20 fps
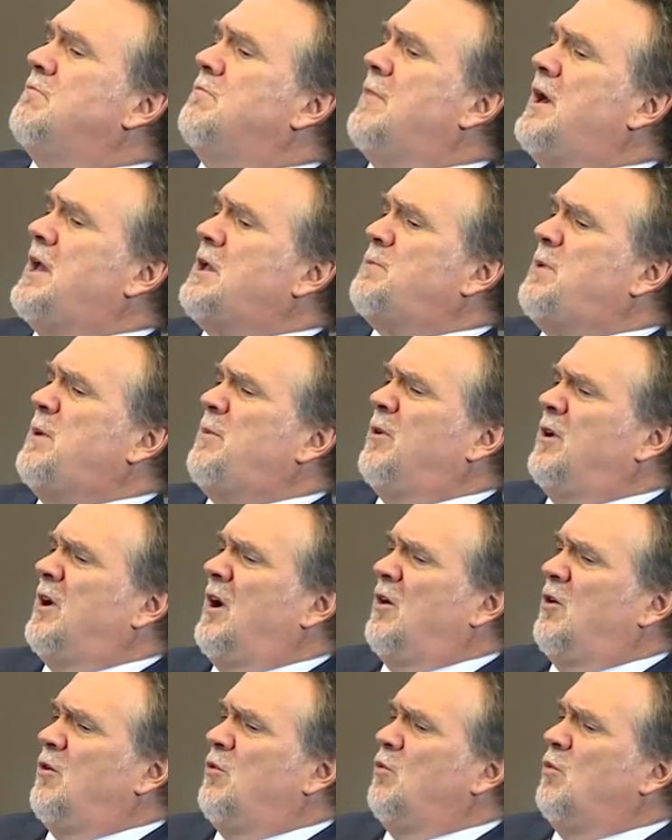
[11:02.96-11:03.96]
make people
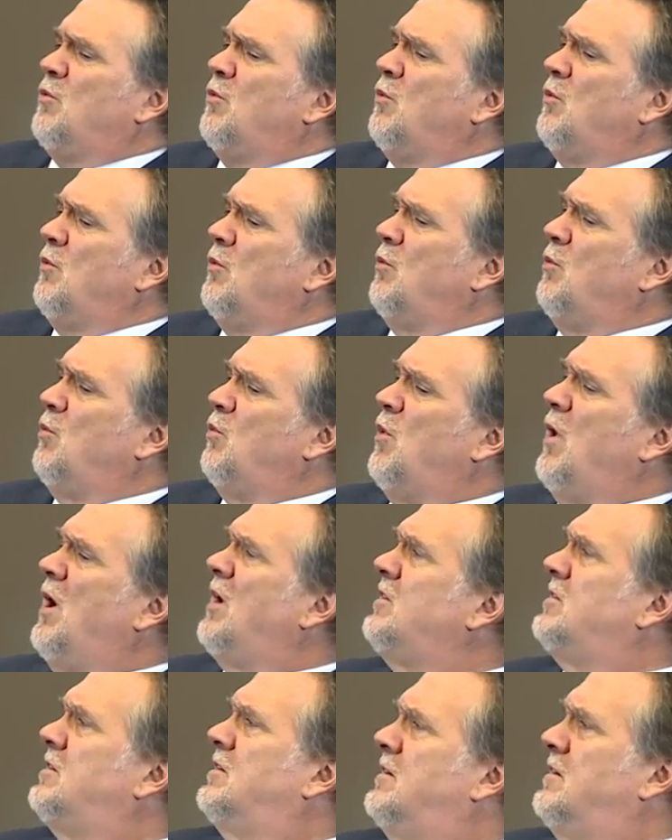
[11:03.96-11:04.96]
go,
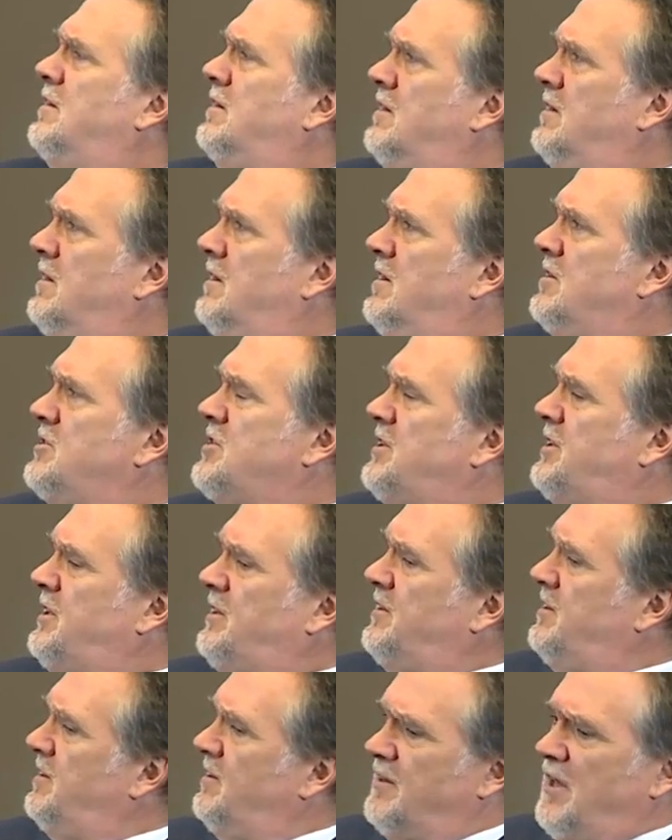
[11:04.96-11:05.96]
what? So
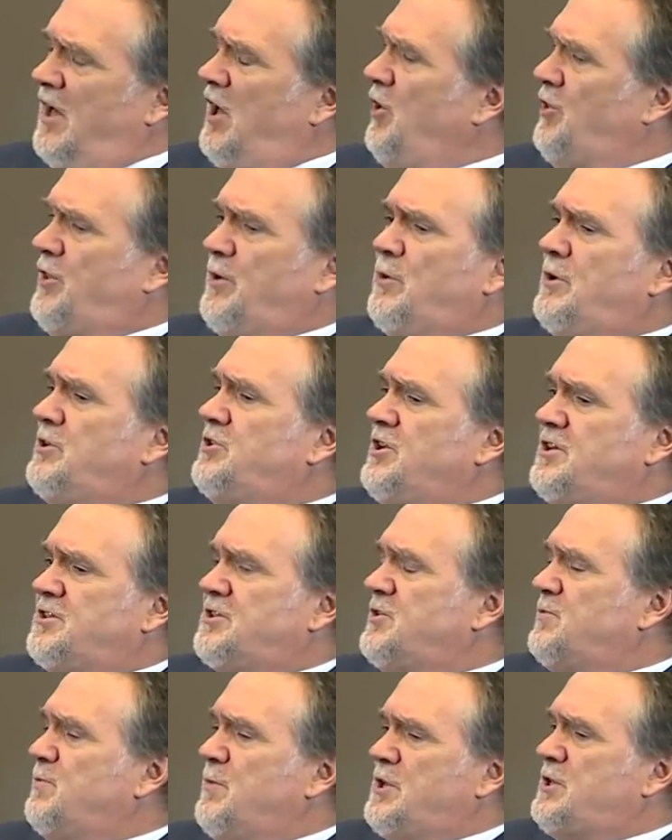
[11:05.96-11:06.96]
that the whole thing where
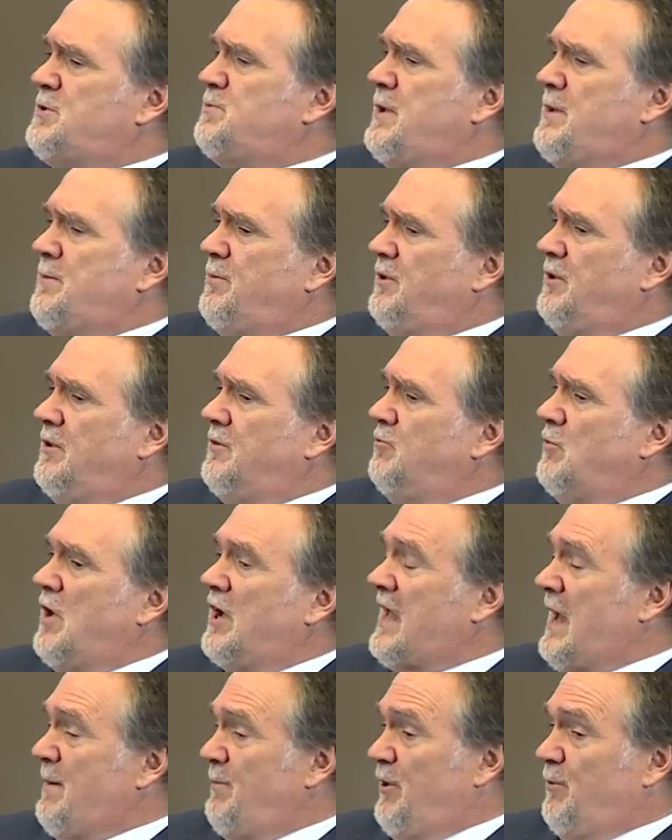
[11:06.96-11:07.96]
Jesus meets people, a
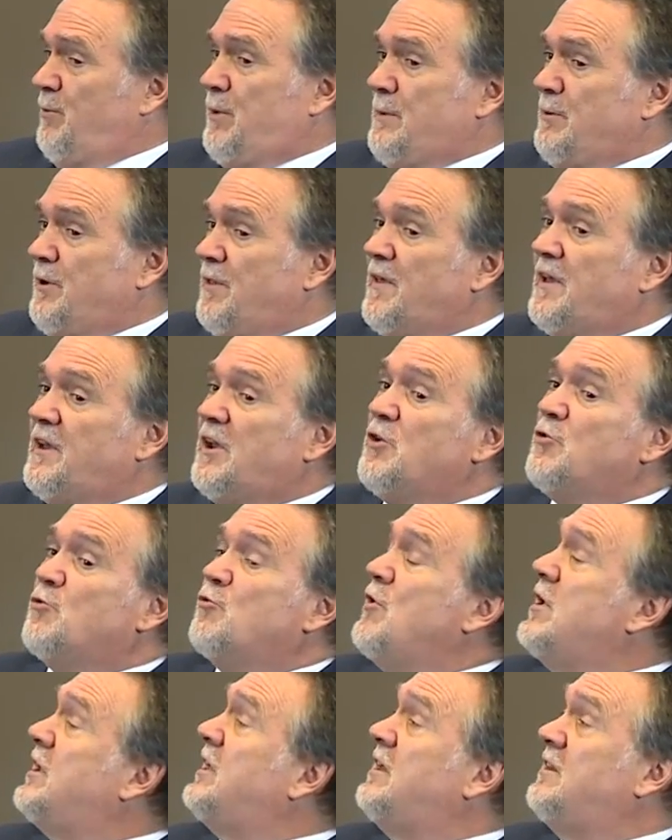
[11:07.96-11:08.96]
couple of people, and they don't
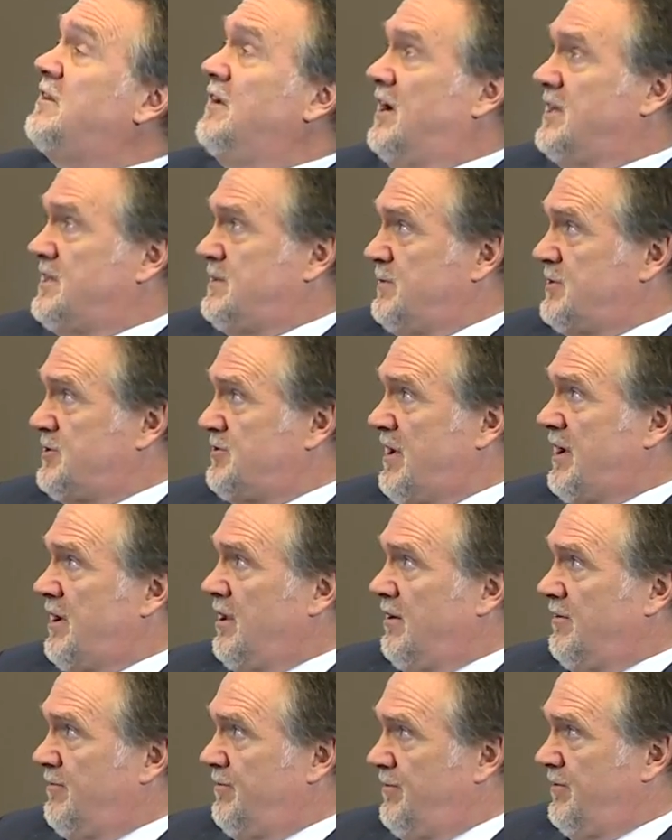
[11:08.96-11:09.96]
recognise him straight
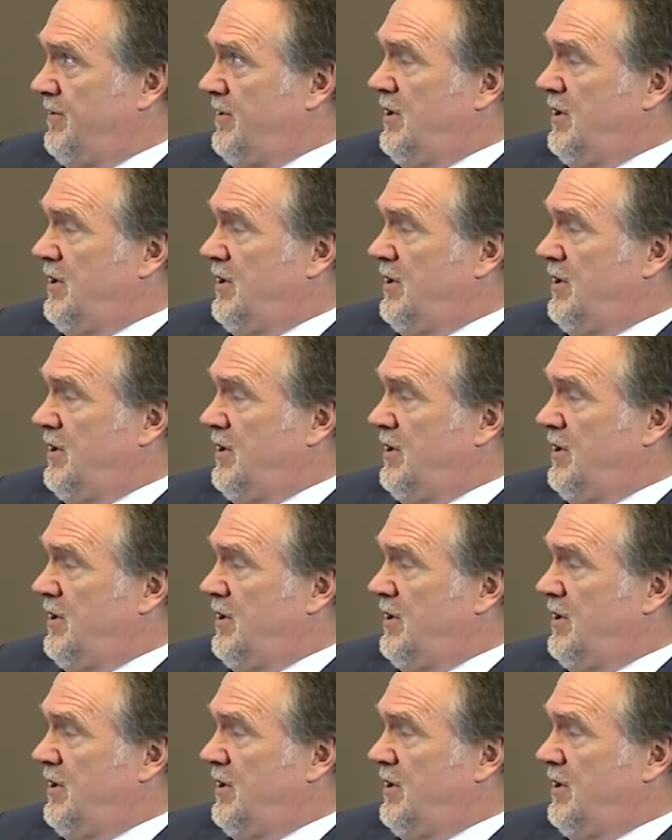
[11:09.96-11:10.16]
off.